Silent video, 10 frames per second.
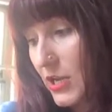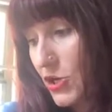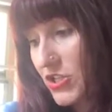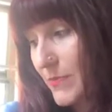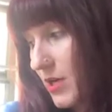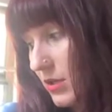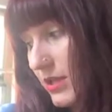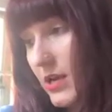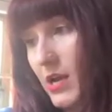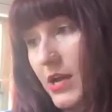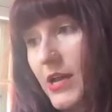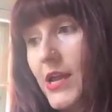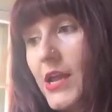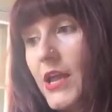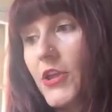your spirulina,
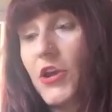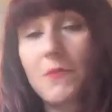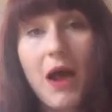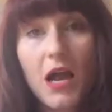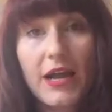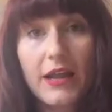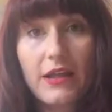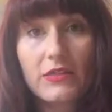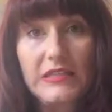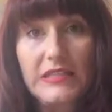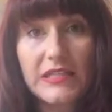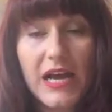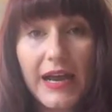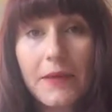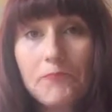your maca at this
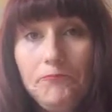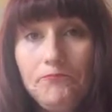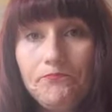time.